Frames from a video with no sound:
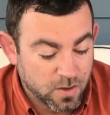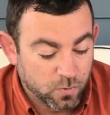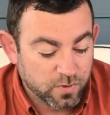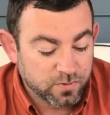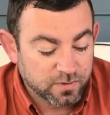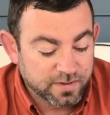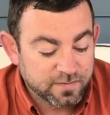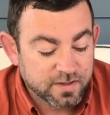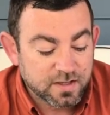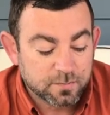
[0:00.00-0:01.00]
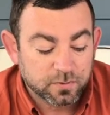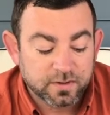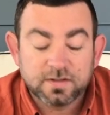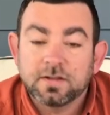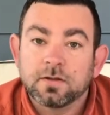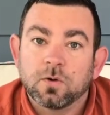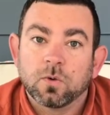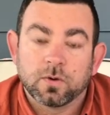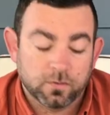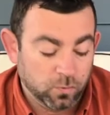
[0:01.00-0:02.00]
whether living in plenty
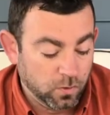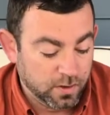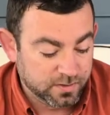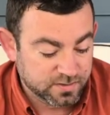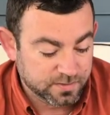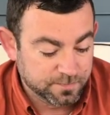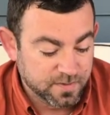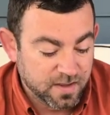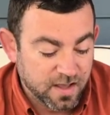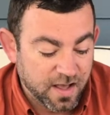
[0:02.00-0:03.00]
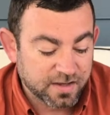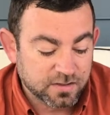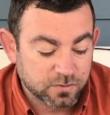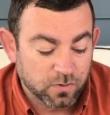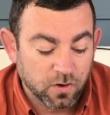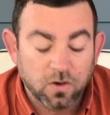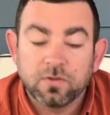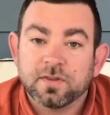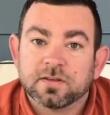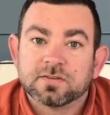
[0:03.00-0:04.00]
or in want. I can do all
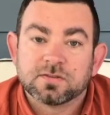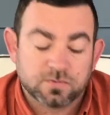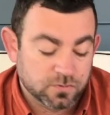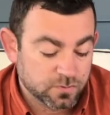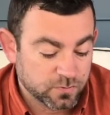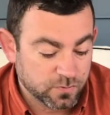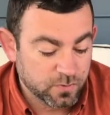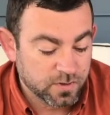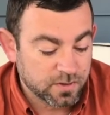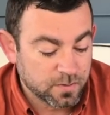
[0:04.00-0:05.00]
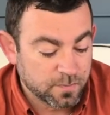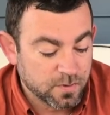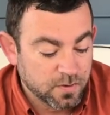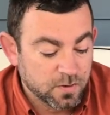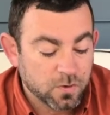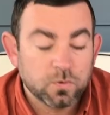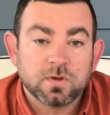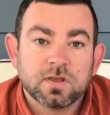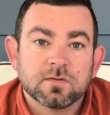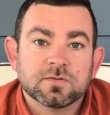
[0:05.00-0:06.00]
this through Him who
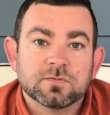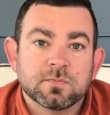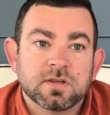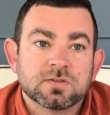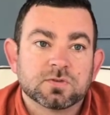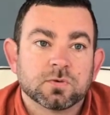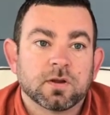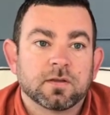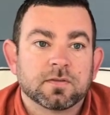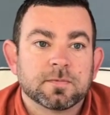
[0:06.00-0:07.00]
gives me strength.